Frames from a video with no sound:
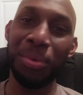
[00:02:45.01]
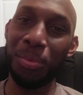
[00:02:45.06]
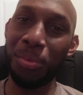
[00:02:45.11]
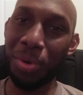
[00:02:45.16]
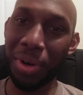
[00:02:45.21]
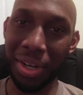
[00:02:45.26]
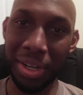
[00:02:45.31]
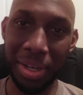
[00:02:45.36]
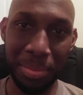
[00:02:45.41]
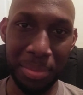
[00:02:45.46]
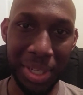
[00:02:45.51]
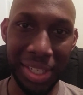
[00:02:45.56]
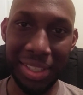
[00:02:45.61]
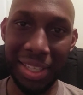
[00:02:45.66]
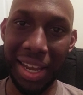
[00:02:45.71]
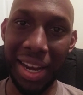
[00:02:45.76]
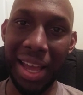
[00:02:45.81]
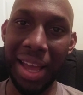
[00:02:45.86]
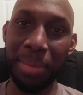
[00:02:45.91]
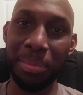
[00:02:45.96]
we're gonna make
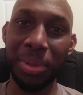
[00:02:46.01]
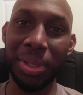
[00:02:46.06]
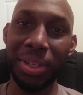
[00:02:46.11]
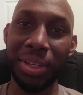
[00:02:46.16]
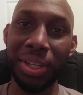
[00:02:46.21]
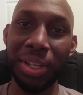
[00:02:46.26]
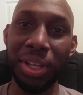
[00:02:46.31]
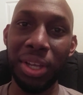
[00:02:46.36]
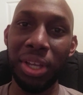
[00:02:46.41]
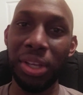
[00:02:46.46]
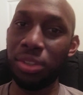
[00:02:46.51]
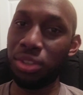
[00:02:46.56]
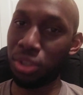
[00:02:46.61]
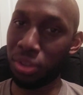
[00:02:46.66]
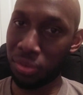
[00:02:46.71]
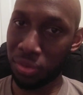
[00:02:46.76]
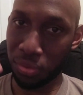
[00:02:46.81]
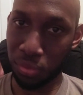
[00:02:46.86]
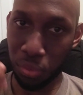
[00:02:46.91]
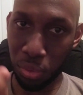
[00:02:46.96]
that happen
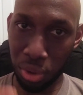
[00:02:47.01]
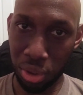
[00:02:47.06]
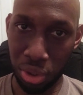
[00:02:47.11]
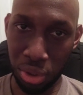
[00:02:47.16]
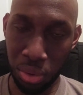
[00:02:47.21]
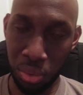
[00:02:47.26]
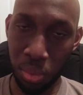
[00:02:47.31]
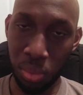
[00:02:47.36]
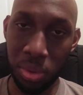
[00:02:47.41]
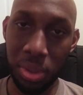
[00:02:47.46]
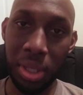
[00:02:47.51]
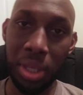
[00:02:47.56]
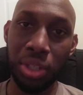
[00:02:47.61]
just for you.